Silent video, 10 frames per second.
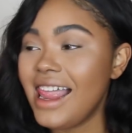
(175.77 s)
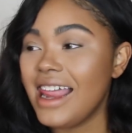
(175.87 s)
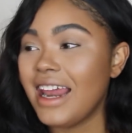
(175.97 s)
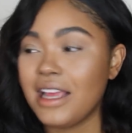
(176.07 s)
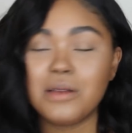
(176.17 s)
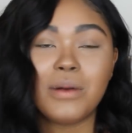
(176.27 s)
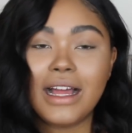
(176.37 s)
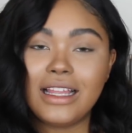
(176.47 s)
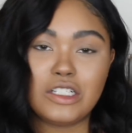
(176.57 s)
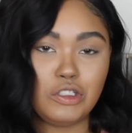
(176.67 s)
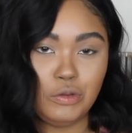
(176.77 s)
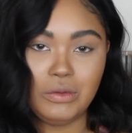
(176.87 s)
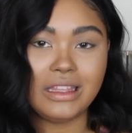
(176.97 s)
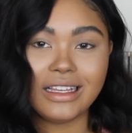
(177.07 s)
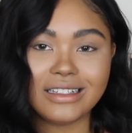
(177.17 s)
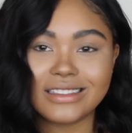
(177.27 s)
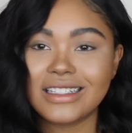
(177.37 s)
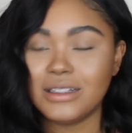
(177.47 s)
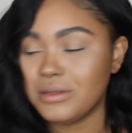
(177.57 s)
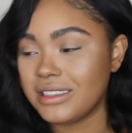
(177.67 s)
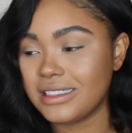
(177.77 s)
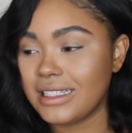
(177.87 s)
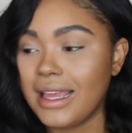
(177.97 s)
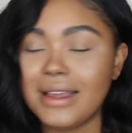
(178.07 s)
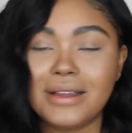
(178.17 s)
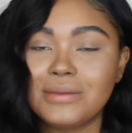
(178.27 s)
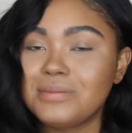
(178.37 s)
and I could buy like 2 things, and it was just like